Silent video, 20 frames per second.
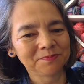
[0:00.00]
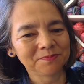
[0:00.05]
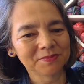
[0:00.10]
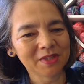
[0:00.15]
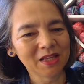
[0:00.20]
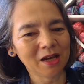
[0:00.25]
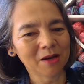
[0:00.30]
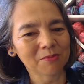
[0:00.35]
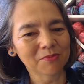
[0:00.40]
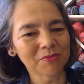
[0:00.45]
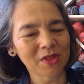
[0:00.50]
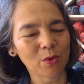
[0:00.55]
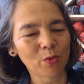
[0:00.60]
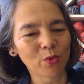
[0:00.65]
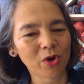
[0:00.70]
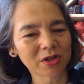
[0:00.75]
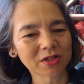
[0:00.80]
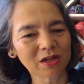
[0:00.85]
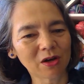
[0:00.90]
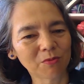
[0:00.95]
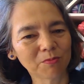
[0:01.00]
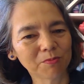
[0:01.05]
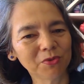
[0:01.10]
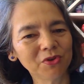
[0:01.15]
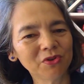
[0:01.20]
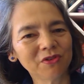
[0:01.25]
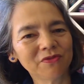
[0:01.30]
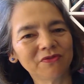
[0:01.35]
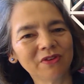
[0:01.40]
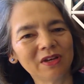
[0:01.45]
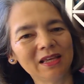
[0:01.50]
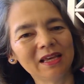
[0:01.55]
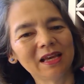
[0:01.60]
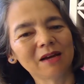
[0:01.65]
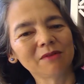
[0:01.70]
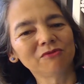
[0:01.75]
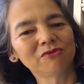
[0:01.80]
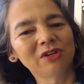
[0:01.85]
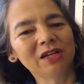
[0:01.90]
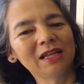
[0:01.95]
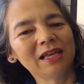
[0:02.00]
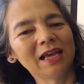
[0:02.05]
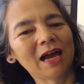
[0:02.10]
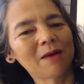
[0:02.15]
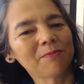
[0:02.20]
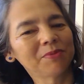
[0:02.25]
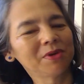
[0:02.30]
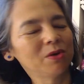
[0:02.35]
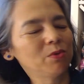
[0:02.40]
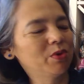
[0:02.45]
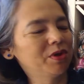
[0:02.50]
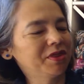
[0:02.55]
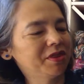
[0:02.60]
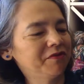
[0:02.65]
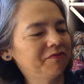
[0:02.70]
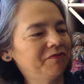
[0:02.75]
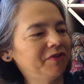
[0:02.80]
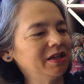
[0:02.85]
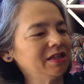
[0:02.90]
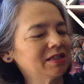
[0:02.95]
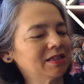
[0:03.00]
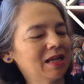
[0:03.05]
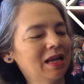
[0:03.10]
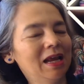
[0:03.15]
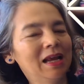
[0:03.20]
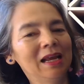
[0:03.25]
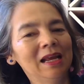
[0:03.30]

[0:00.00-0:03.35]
yeah, that worked out beautifully. I'm really happy with the fit.